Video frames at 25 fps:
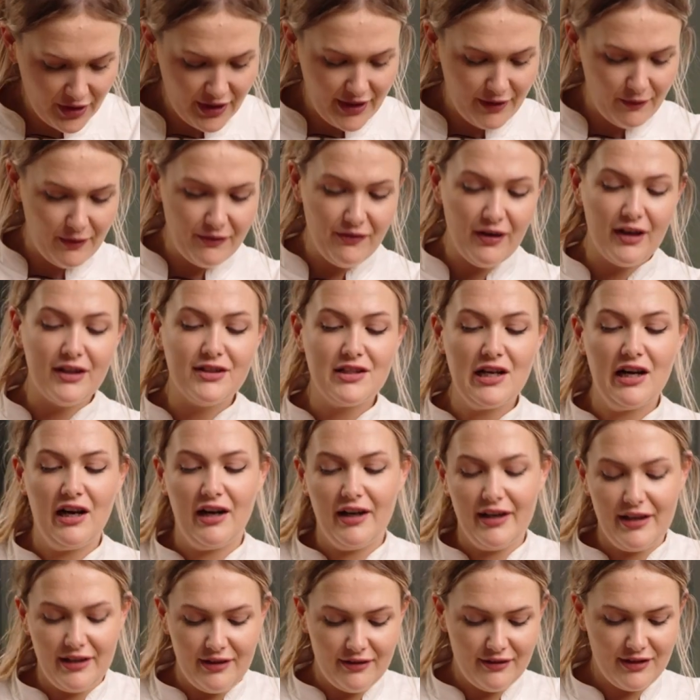If I
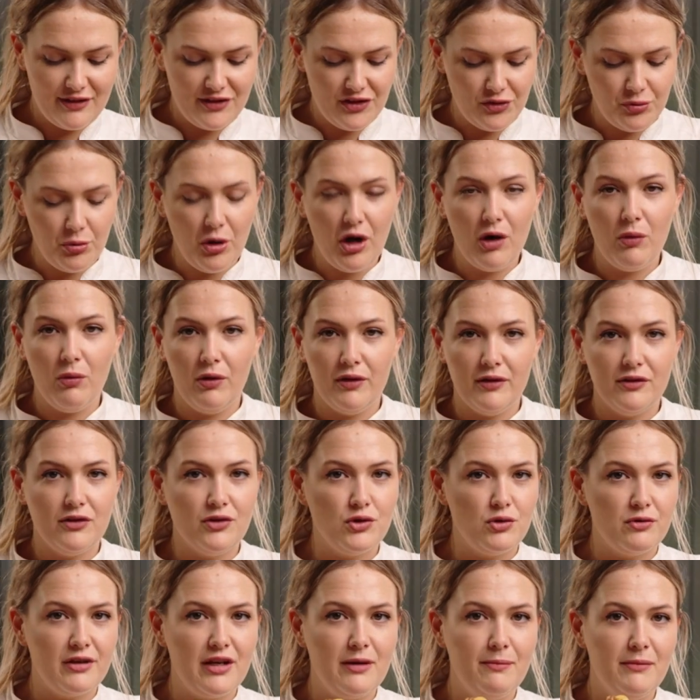die, this is what I want to
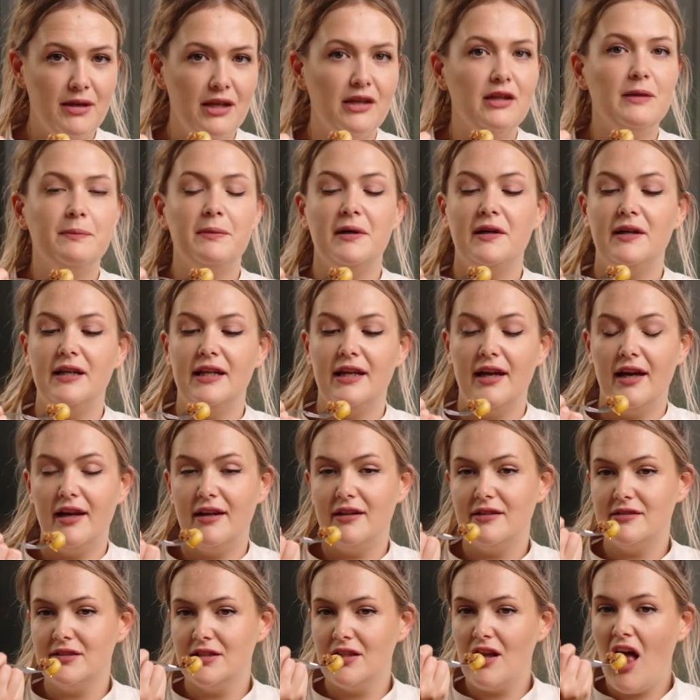greet me at the pearly
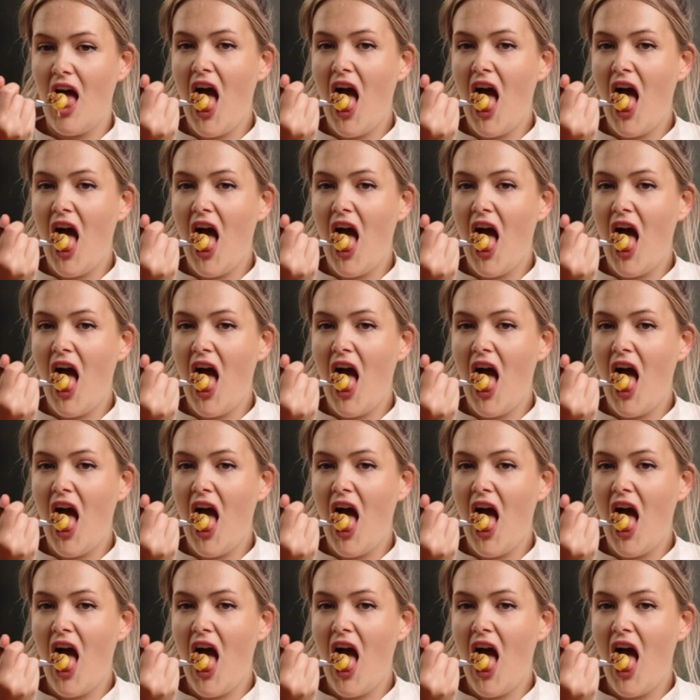gates.